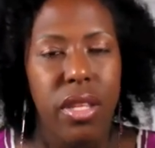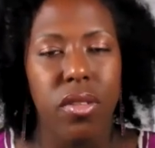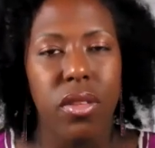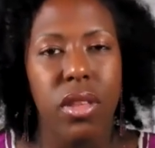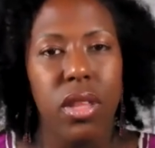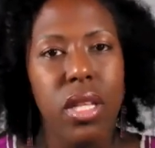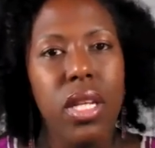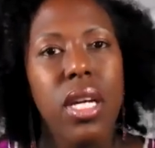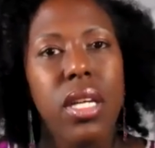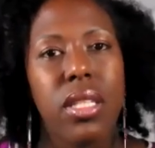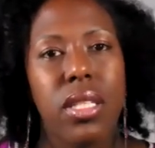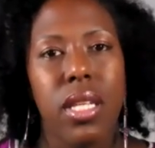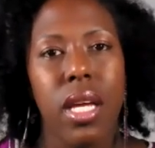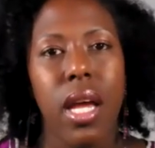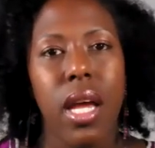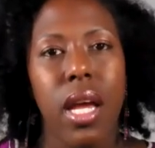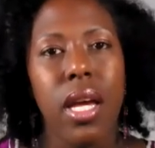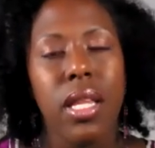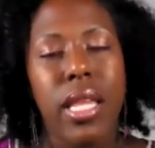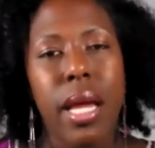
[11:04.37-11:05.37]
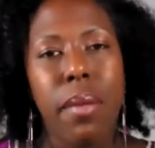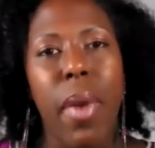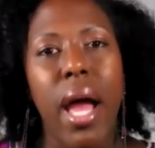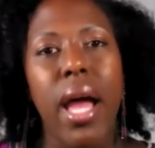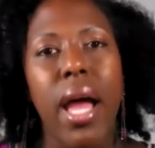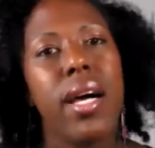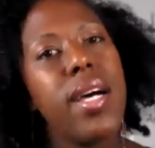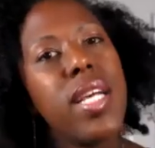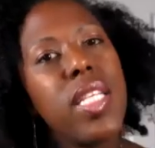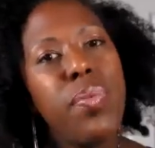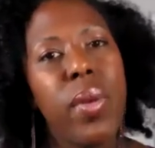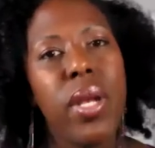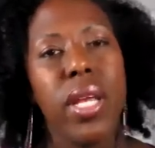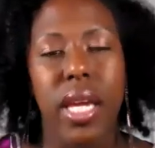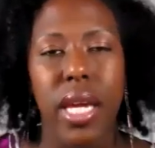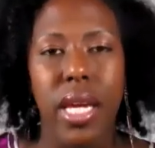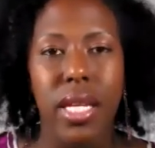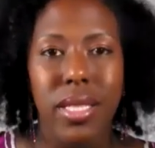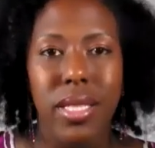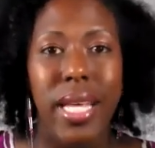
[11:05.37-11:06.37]
There's looks that my
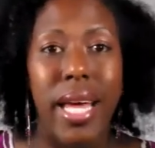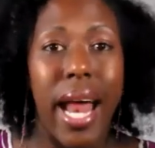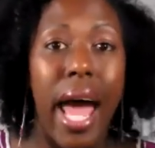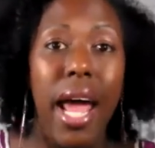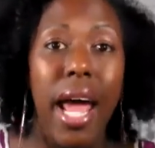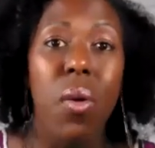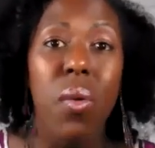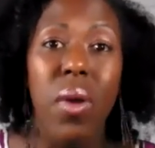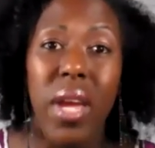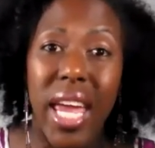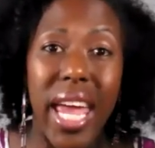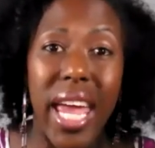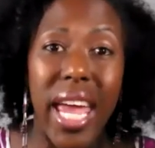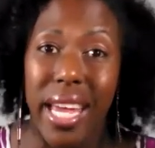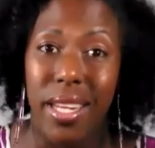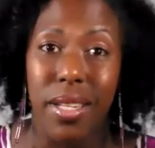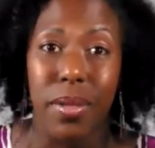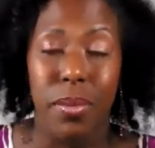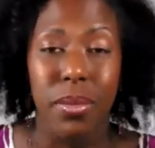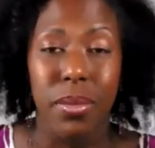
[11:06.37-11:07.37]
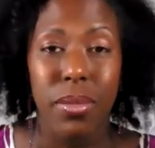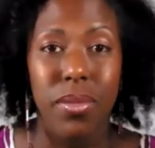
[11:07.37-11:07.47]
husband gets that I don't get.